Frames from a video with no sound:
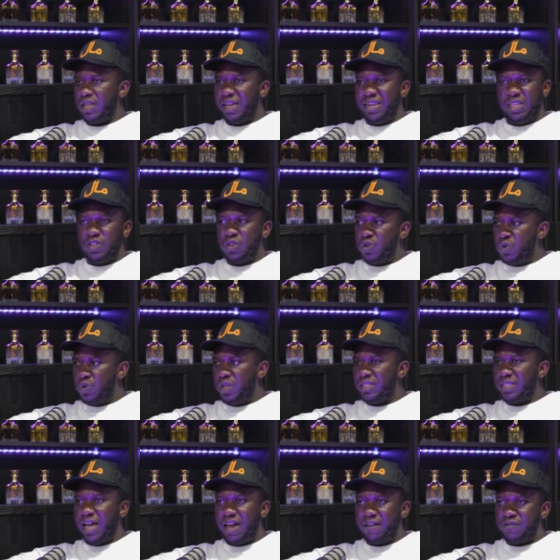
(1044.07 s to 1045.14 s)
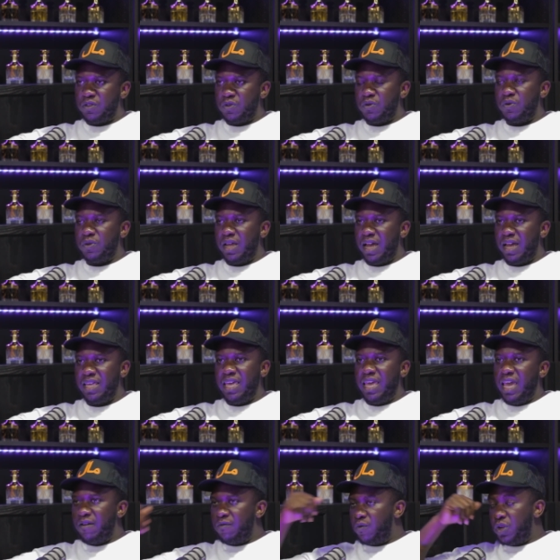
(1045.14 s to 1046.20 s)
I need to do this. I have to do that.
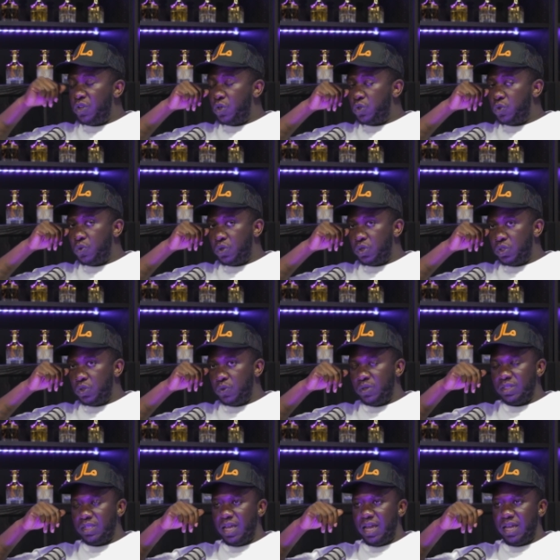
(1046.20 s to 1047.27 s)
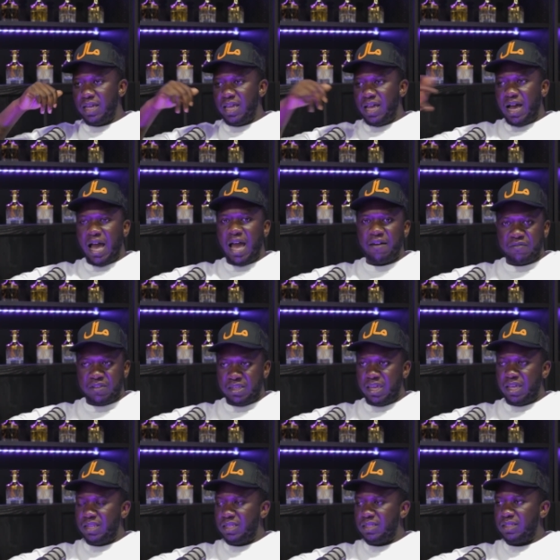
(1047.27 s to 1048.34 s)
Everyone you're talking to is like, I have to
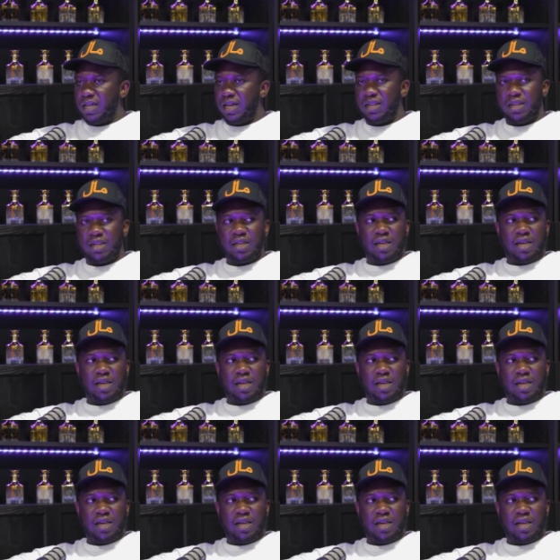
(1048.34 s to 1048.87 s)
get this done.